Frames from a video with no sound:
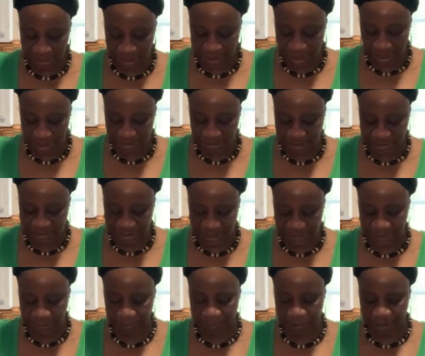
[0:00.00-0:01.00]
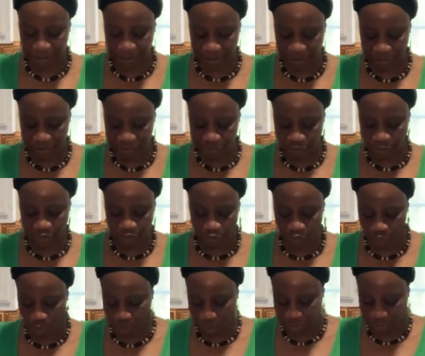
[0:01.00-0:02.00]
because it's kind of bitter, so you
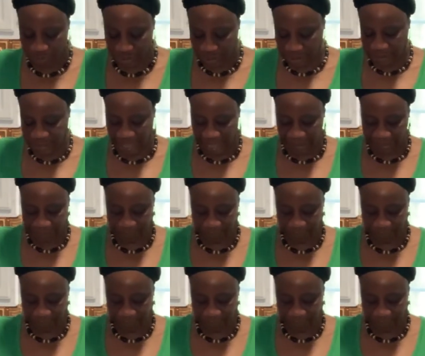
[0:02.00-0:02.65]
don't want to eat that.